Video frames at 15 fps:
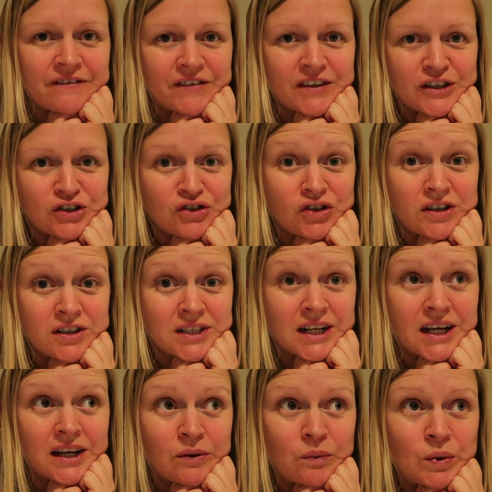Fingers crossed,
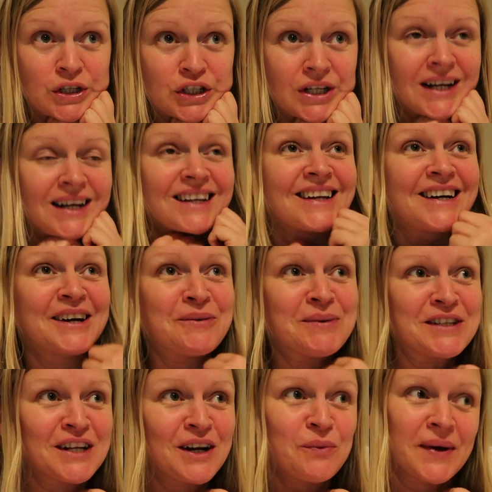hey, we shall, uh,
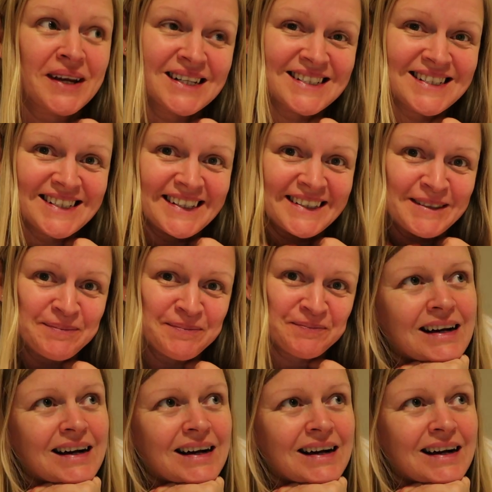we shall wait and see.